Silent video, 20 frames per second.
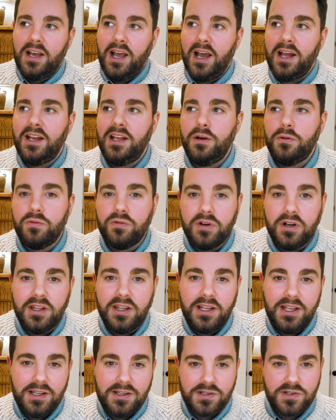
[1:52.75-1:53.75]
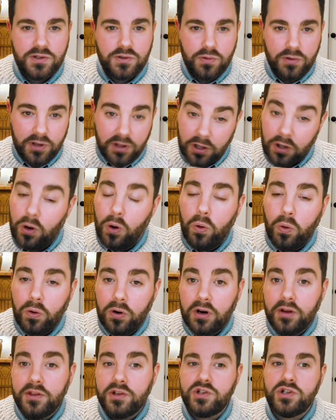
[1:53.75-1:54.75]
And he really is sort of the
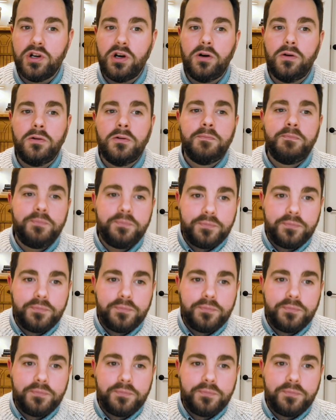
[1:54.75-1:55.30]
core of the show.